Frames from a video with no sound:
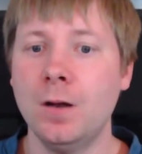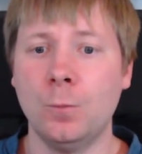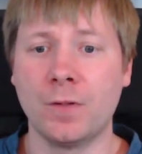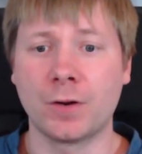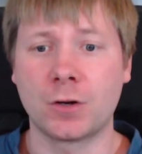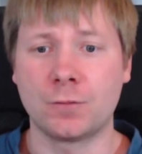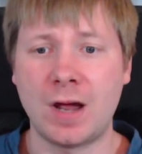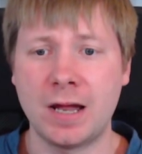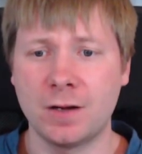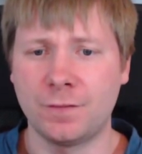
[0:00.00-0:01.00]
With a
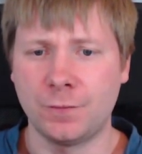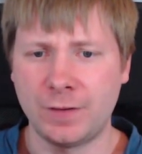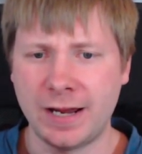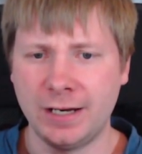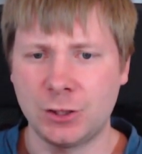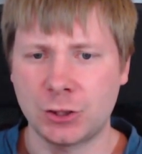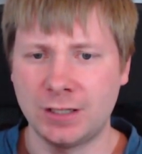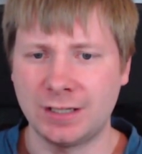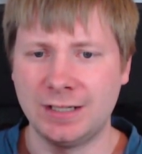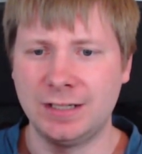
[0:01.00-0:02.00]
cry of rage
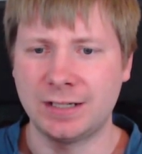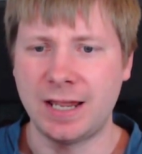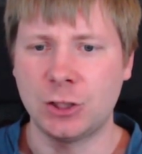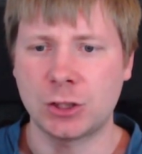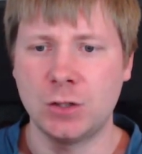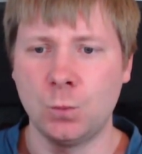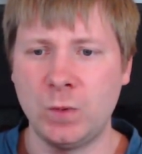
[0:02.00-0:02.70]
and indignation,